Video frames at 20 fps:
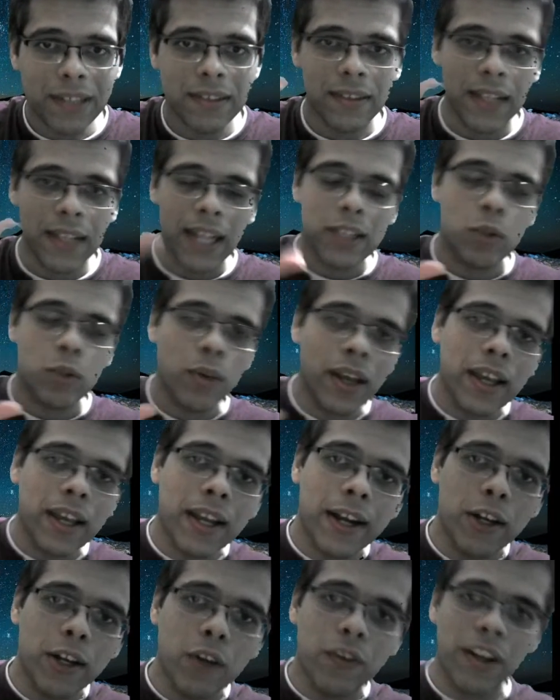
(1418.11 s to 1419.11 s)
That's why I
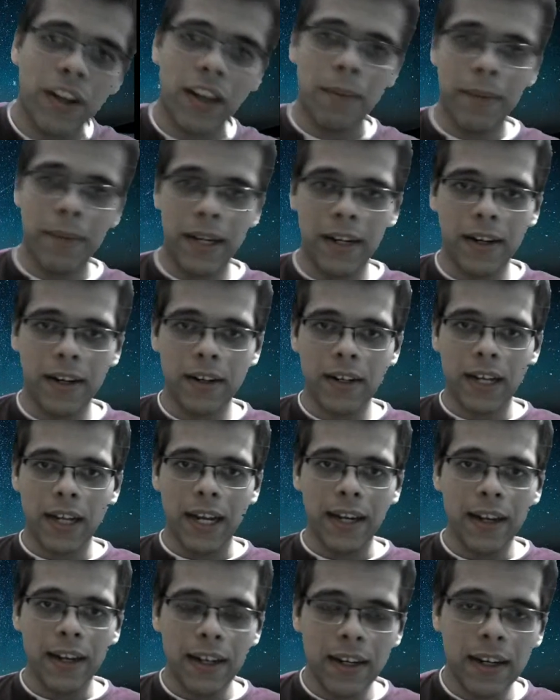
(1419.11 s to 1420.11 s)
kind of recommended it.
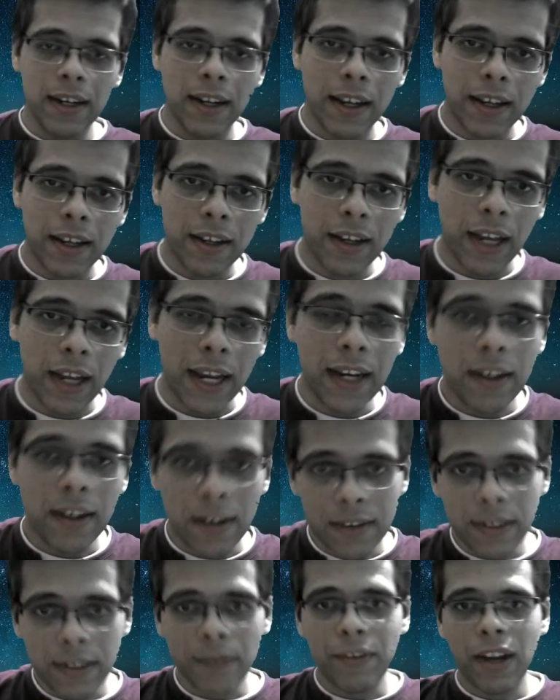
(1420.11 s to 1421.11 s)
I
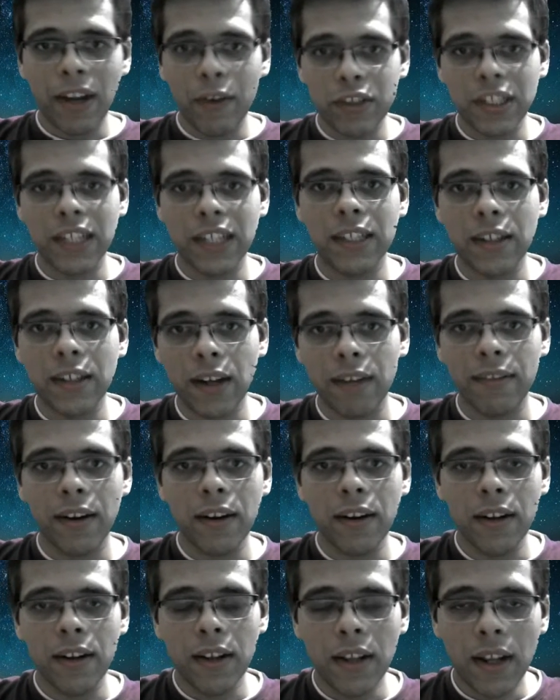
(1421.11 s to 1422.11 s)
learned it when I was
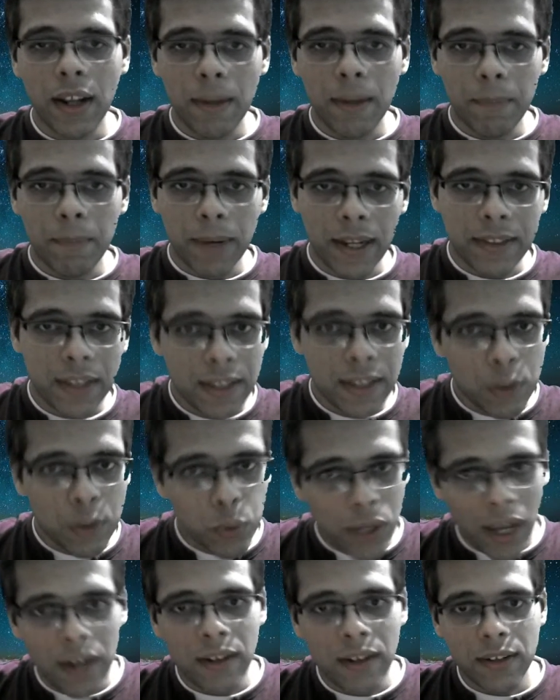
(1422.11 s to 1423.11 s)
1800, but I think you
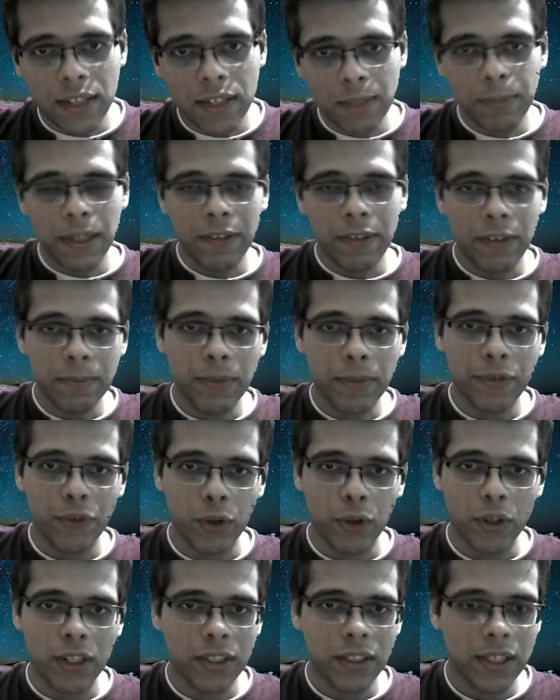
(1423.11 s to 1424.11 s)
can learn it even
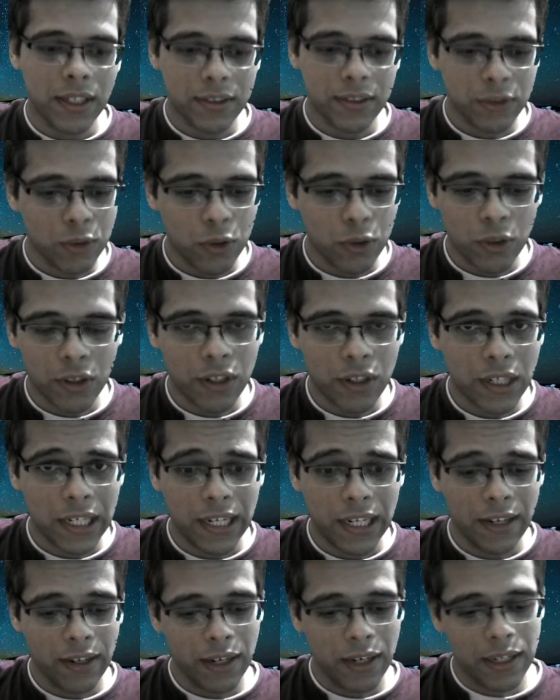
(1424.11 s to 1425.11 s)
before. There is no
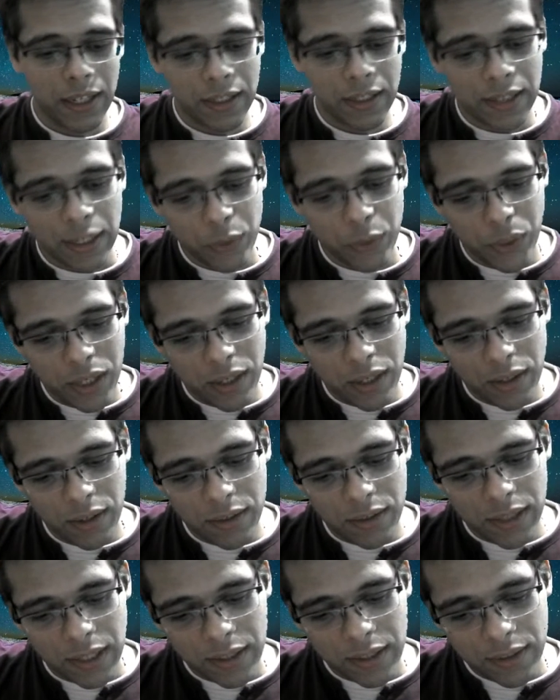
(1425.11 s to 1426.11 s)
clear rating that you can learn
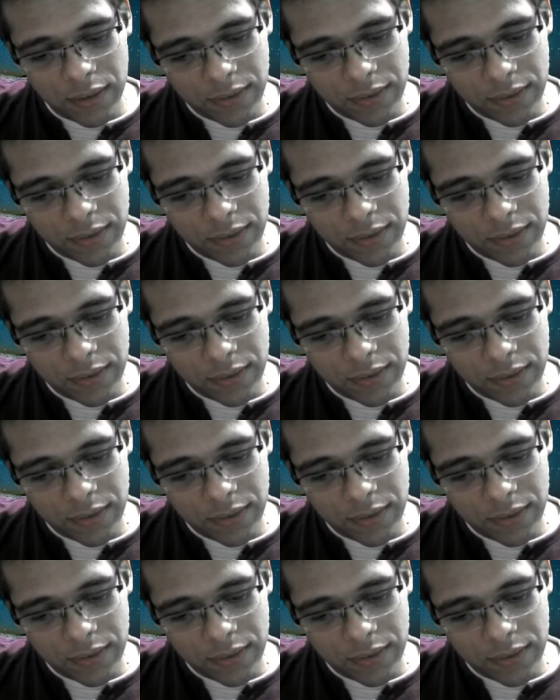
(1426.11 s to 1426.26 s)
that at.